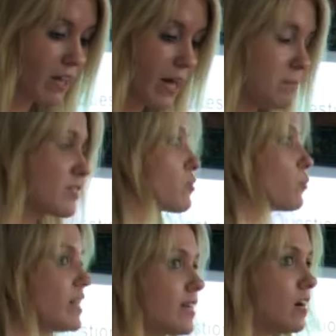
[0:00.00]
So the
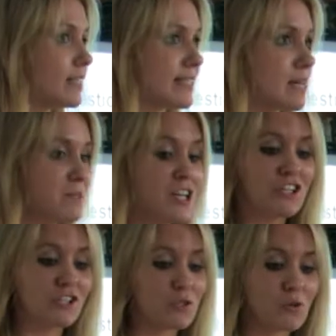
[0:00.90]
winning concept
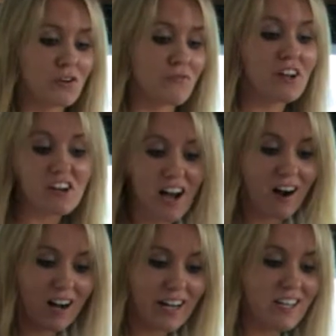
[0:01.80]
scored very
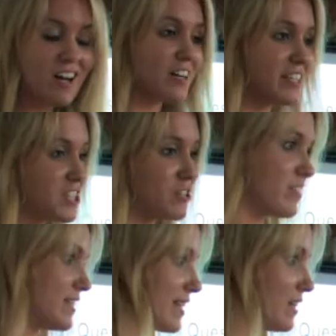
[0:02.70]
high on each of
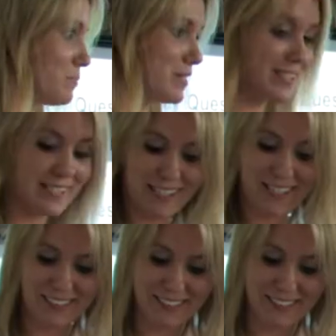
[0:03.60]
these elements.